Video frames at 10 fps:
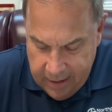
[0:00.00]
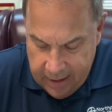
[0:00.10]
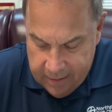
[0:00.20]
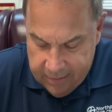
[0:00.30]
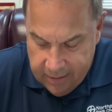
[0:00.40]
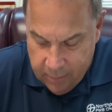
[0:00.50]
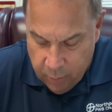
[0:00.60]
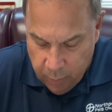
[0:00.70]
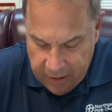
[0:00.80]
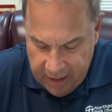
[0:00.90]
And
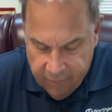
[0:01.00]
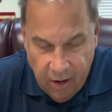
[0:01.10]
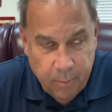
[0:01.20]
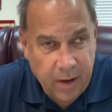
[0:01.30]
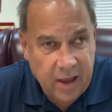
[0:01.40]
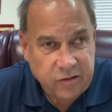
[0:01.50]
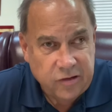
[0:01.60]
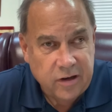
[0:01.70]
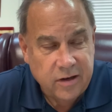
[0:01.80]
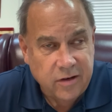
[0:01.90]
when we give our
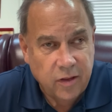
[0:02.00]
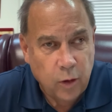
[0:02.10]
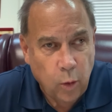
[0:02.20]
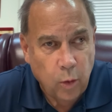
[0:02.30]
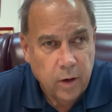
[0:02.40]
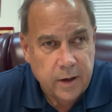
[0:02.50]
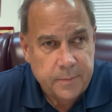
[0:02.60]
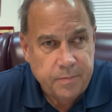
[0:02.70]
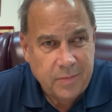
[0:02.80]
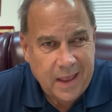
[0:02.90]
best to the Lord,
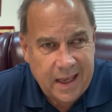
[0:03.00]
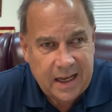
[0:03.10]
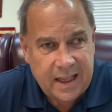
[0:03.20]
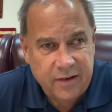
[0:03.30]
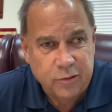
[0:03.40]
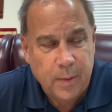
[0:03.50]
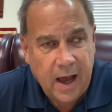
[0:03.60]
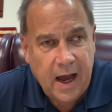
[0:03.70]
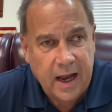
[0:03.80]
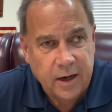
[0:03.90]
it leaves
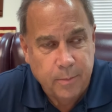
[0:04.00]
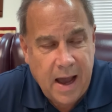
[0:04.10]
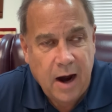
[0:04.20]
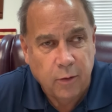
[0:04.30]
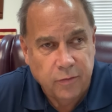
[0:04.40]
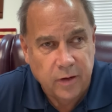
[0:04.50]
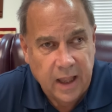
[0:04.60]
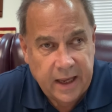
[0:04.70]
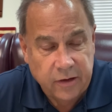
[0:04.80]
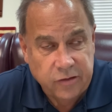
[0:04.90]
behind a powerful
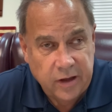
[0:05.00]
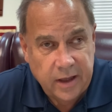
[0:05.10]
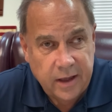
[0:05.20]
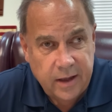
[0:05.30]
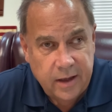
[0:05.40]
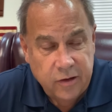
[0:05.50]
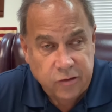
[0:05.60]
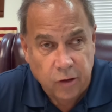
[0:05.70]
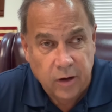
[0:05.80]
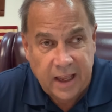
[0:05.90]
legacy.
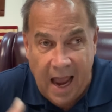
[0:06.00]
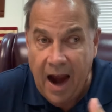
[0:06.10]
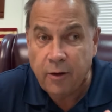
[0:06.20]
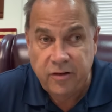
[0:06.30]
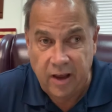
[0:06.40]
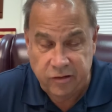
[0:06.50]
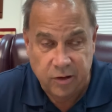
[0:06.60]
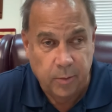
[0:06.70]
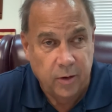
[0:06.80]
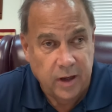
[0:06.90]
Certainly our
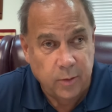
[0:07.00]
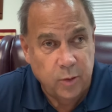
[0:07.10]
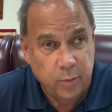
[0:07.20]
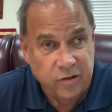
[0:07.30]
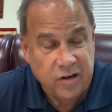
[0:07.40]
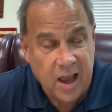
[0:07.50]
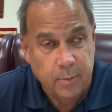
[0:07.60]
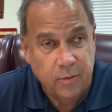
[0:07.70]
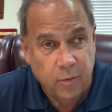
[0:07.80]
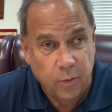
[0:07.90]
testimony when we stand
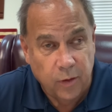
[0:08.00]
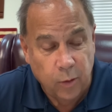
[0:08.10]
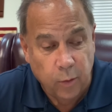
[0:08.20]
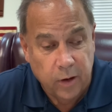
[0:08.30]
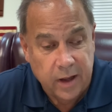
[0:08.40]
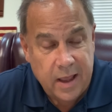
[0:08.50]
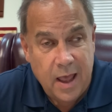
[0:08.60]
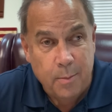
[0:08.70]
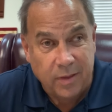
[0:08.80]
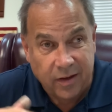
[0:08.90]
before the Lord,
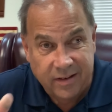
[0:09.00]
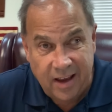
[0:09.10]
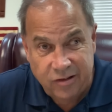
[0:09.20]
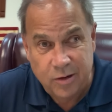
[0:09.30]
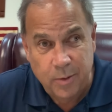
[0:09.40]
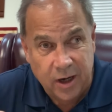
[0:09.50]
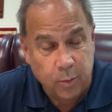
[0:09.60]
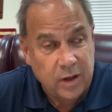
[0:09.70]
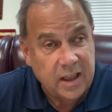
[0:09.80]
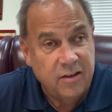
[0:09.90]
but the testimony
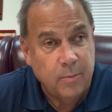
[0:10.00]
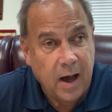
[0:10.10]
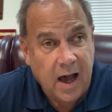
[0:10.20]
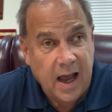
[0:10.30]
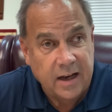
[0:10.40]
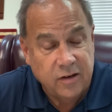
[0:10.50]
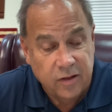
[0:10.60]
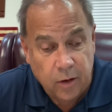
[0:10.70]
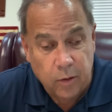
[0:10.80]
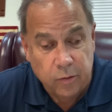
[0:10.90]
we leave behind to
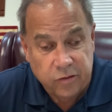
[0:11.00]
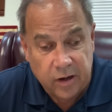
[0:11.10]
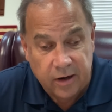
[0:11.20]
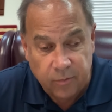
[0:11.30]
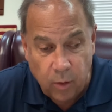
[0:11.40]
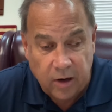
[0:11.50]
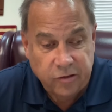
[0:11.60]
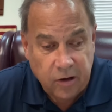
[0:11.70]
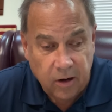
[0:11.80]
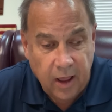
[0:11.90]
those that have
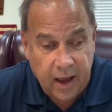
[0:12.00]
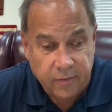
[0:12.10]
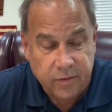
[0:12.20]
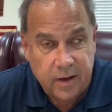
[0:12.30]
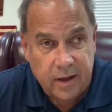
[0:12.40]
watched our life